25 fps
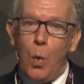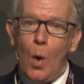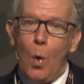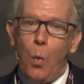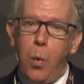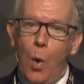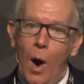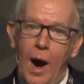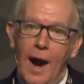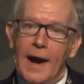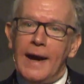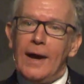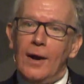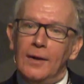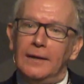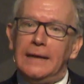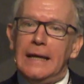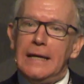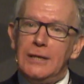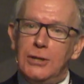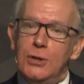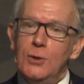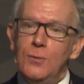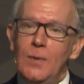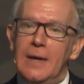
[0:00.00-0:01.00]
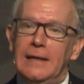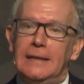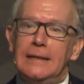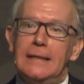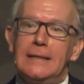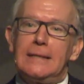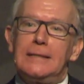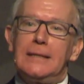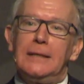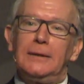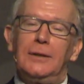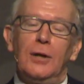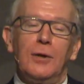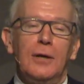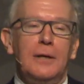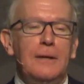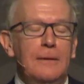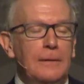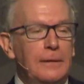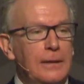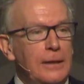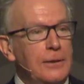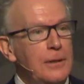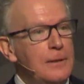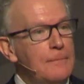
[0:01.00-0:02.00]
Why are they doing this?
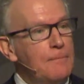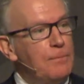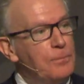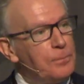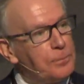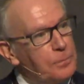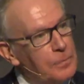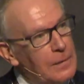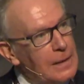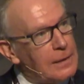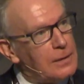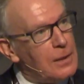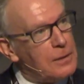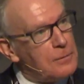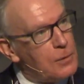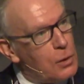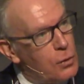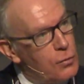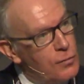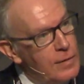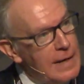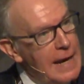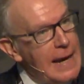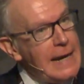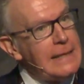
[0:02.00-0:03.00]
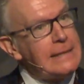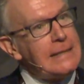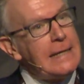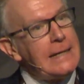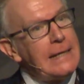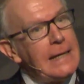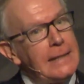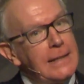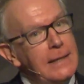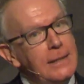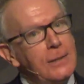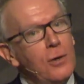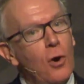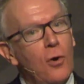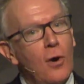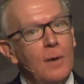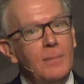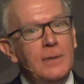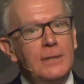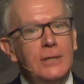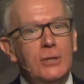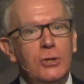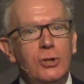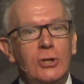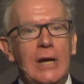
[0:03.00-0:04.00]
They're creating an
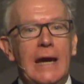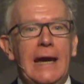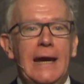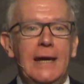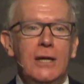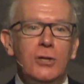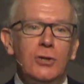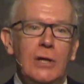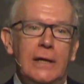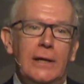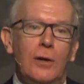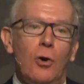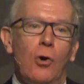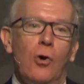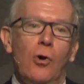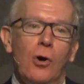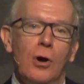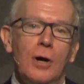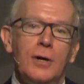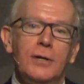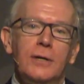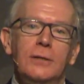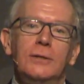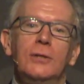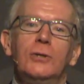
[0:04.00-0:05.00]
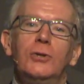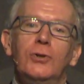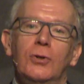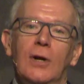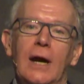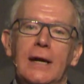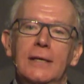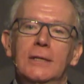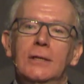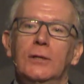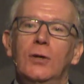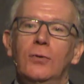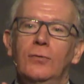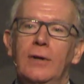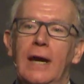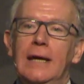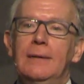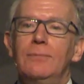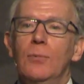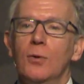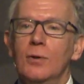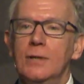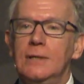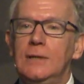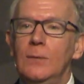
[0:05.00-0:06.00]
enormous change in order to try to create
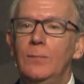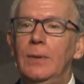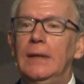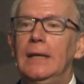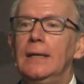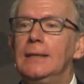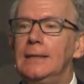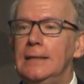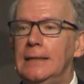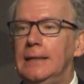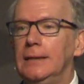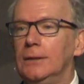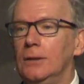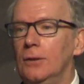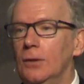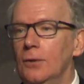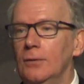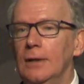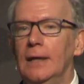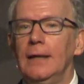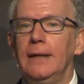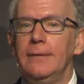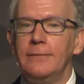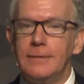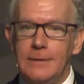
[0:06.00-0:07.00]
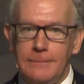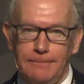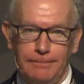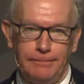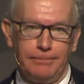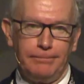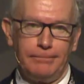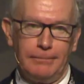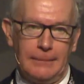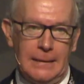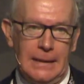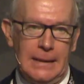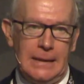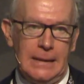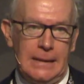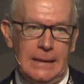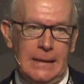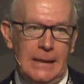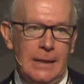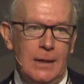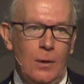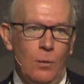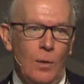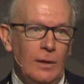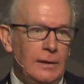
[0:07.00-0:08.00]
more stability in their own lives.
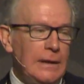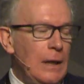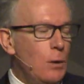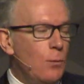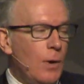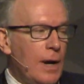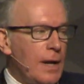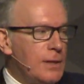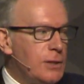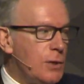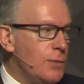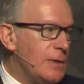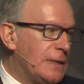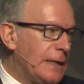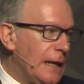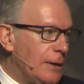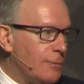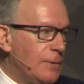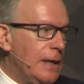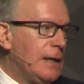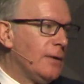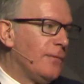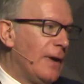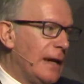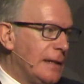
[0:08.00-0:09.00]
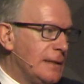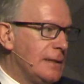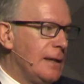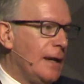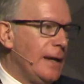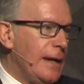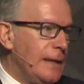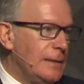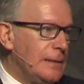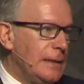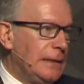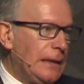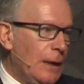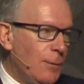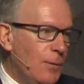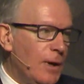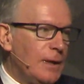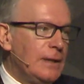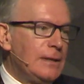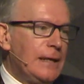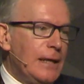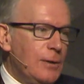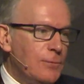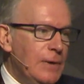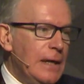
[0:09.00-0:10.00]
What they want to do is get rid of anxiety. They want
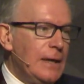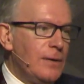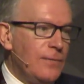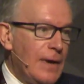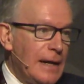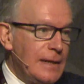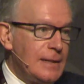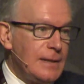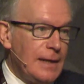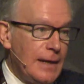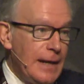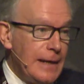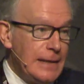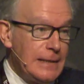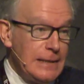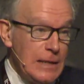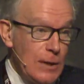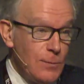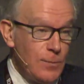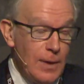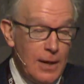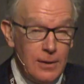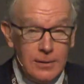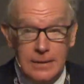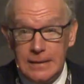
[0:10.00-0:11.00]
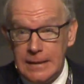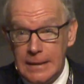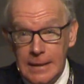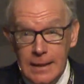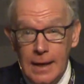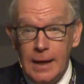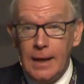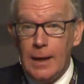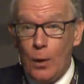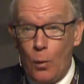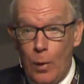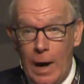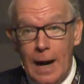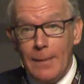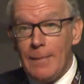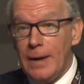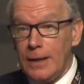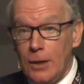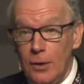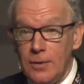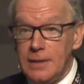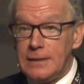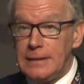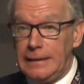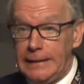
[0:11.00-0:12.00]
to get rid of anxiety about, where am I
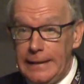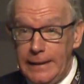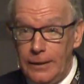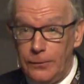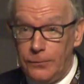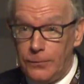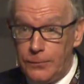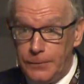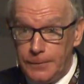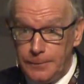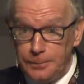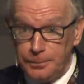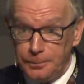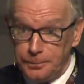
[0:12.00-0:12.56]
going to live?